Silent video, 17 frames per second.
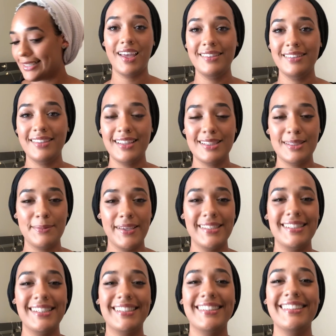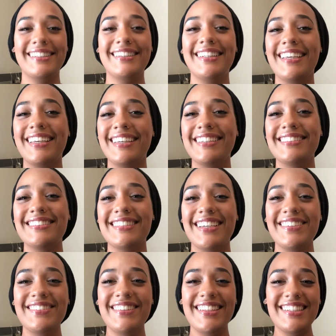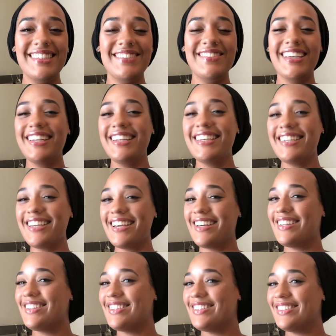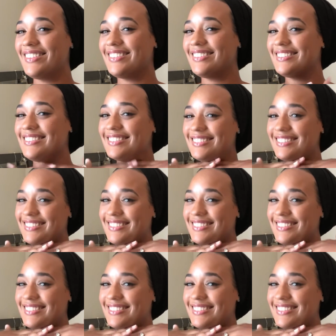and that's basically the end of this video.